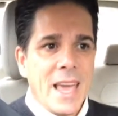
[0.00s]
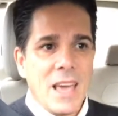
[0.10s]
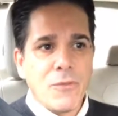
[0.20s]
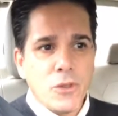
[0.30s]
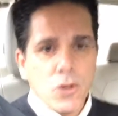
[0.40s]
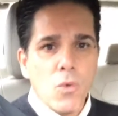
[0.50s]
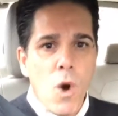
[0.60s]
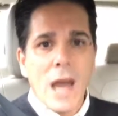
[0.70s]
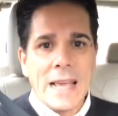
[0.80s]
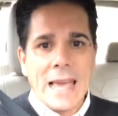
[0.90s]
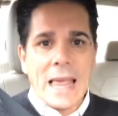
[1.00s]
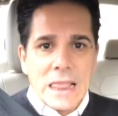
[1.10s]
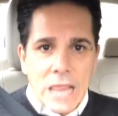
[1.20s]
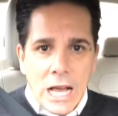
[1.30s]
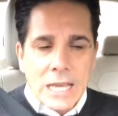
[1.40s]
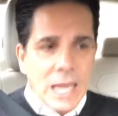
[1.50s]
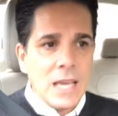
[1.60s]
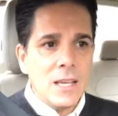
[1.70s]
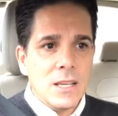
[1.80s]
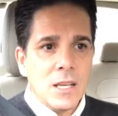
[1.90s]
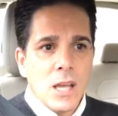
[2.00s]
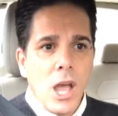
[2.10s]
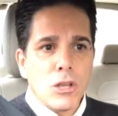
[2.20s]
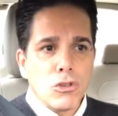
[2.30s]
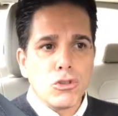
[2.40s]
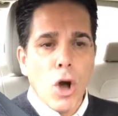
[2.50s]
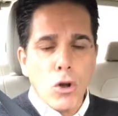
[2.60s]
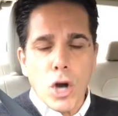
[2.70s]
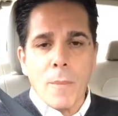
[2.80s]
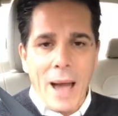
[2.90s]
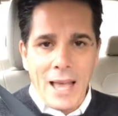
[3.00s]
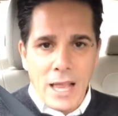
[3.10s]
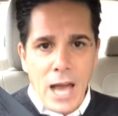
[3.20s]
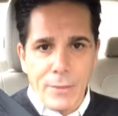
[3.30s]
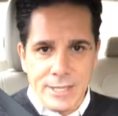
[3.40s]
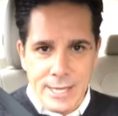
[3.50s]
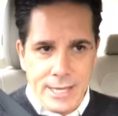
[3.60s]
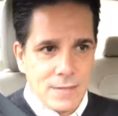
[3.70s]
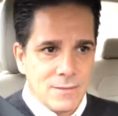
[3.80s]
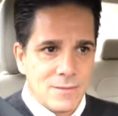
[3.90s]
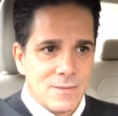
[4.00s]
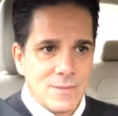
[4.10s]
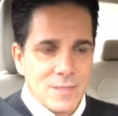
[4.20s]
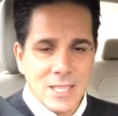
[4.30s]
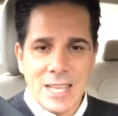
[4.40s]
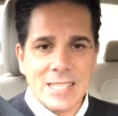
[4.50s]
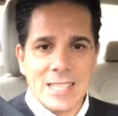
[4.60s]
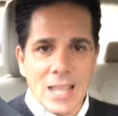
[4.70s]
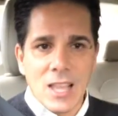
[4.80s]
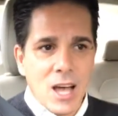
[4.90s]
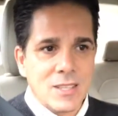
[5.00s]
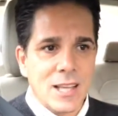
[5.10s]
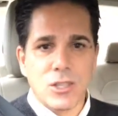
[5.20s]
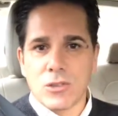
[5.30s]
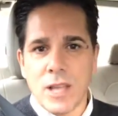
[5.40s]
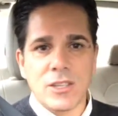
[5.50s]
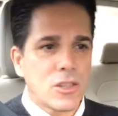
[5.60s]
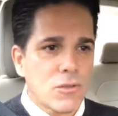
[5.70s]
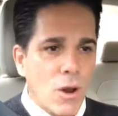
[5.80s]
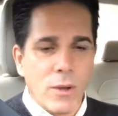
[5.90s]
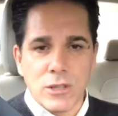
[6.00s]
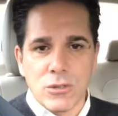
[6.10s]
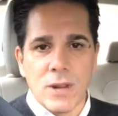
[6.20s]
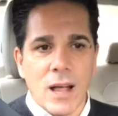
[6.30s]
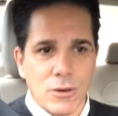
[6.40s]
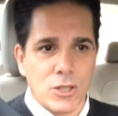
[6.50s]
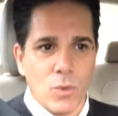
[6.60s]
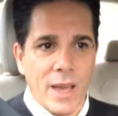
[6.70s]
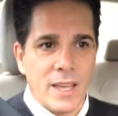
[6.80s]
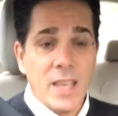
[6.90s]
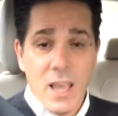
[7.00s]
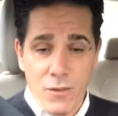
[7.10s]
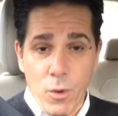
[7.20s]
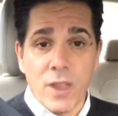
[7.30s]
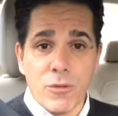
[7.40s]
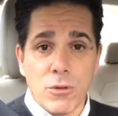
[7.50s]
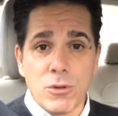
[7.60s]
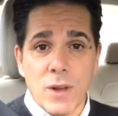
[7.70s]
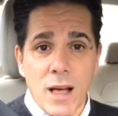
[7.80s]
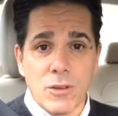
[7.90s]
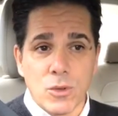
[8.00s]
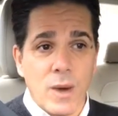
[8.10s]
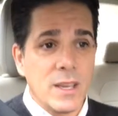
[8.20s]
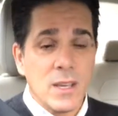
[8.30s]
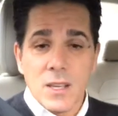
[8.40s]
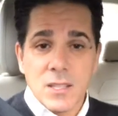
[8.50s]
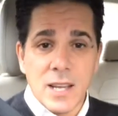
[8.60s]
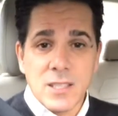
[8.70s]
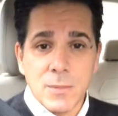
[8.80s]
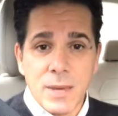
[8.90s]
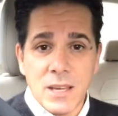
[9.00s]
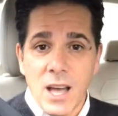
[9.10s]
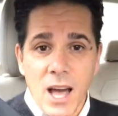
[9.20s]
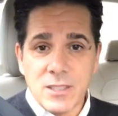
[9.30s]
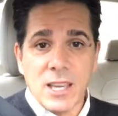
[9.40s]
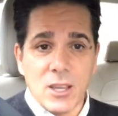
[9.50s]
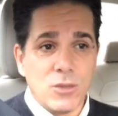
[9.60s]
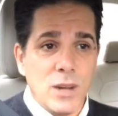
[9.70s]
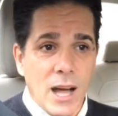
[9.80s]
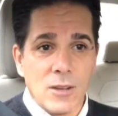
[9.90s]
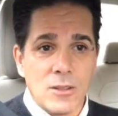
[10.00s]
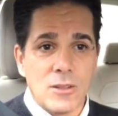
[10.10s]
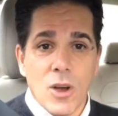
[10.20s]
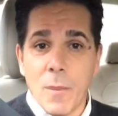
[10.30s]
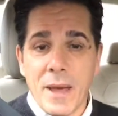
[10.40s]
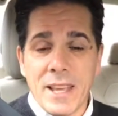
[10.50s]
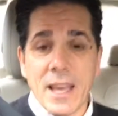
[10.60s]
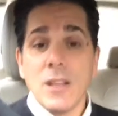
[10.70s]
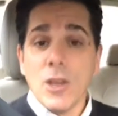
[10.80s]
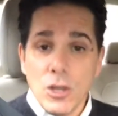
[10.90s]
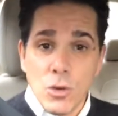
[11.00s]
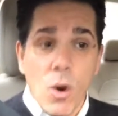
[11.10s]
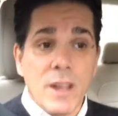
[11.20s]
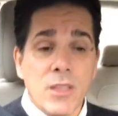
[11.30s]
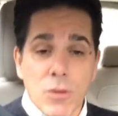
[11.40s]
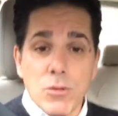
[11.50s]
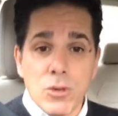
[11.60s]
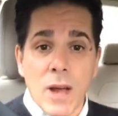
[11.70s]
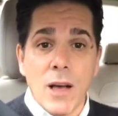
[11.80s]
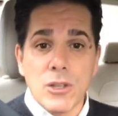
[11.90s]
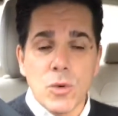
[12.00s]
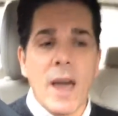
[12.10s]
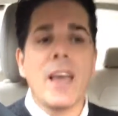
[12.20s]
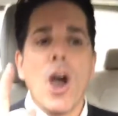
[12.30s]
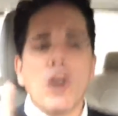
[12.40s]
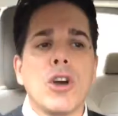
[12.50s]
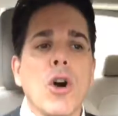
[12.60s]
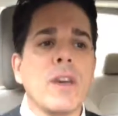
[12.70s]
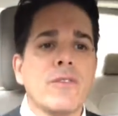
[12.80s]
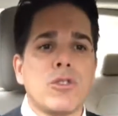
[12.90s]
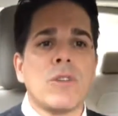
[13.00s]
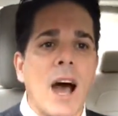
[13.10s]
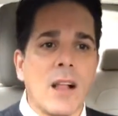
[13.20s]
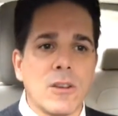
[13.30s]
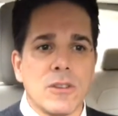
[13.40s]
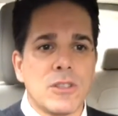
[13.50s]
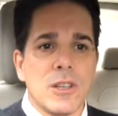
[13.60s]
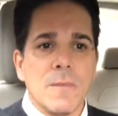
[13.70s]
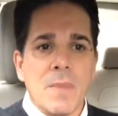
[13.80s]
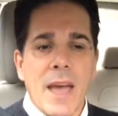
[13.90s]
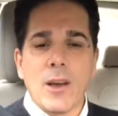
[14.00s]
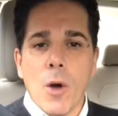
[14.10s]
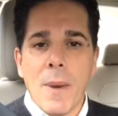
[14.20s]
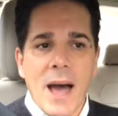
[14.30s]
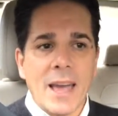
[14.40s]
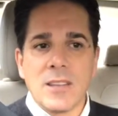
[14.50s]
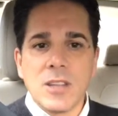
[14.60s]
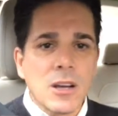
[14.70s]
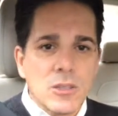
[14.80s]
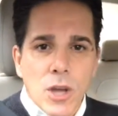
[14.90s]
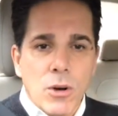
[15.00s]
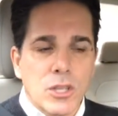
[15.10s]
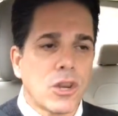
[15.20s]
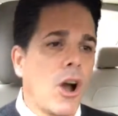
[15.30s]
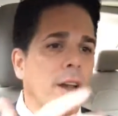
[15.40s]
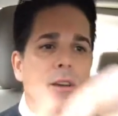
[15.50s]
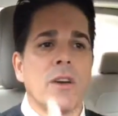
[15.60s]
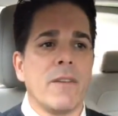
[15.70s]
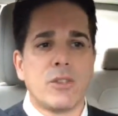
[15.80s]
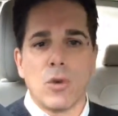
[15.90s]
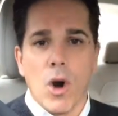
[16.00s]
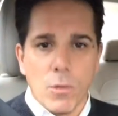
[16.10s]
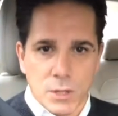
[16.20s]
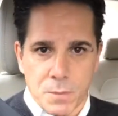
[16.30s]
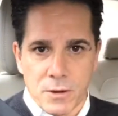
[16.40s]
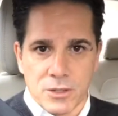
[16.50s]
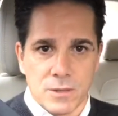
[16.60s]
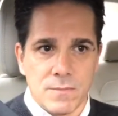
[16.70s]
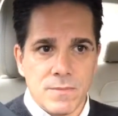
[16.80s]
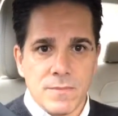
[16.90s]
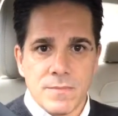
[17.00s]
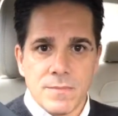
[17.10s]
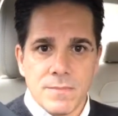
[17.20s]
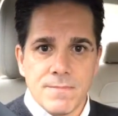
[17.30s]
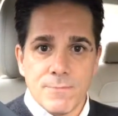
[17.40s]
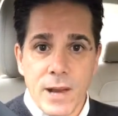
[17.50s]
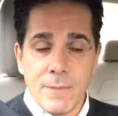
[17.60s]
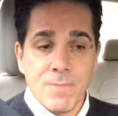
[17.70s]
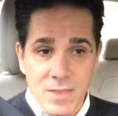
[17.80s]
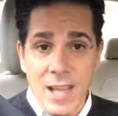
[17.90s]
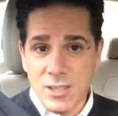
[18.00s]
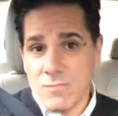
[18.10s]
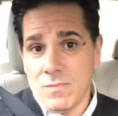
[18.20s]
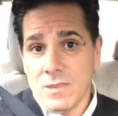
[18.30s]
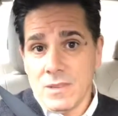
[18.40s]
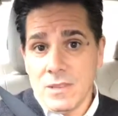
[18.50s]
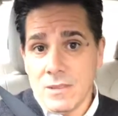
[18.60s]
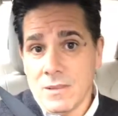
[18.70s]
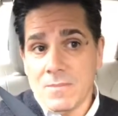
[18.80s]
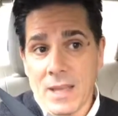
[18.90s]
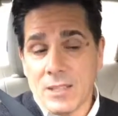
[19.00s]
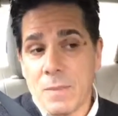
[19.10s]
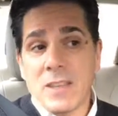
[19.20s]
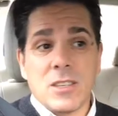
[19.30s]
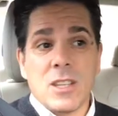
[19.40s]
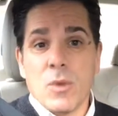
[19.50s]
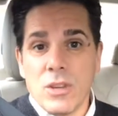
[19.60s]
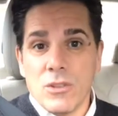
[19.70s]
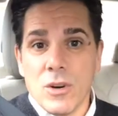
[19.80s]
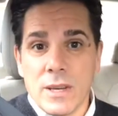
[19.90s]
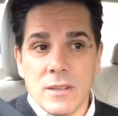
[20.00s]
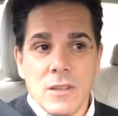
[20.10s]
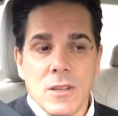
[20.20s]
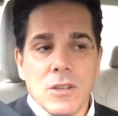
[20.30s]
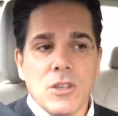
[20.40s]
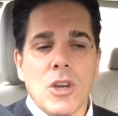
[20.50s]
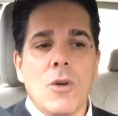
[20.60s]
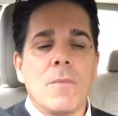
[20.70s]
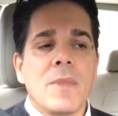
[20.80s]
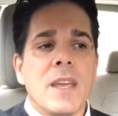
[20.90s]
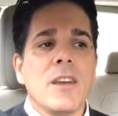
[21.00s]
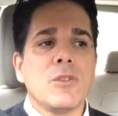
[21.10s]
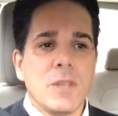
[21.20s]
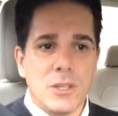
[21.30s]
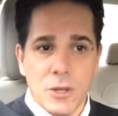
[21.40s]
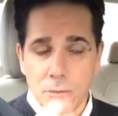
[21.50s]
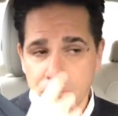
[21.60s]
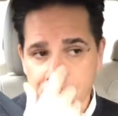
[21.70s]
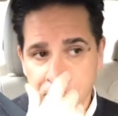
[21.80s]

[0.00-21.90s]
If you want to get lucky, don't go buy a lottery ticket. because that's not luck. That's throwing $2 away. If you want to throw $2 away, send it to me. I'll take you $2. Or better yet, you want to throw $2 away? Go give $2 and go buy a Dunkin' Donuts card and go give it to a homeless person. Right? That's basically what you're doing. So here's what you do.